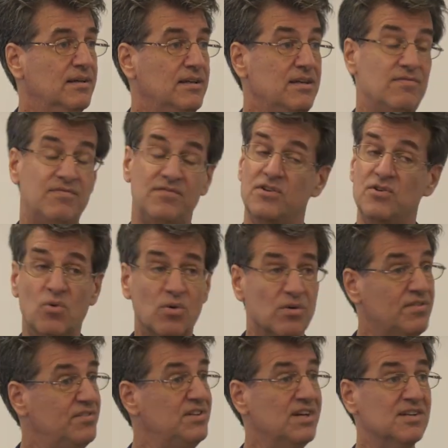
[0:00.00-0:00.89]
if the
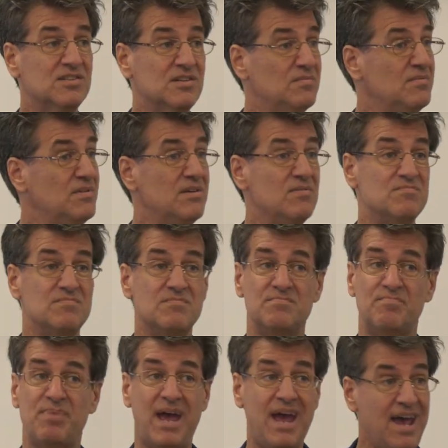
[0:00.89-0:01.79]
North doesn't
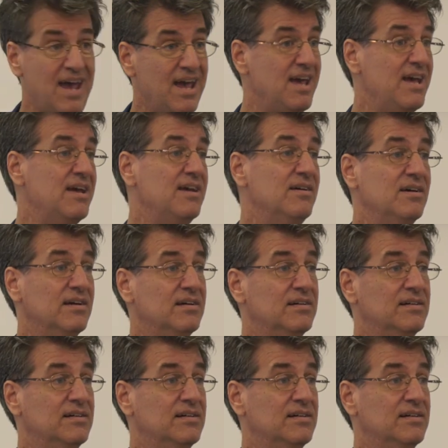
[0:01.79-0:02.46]
pay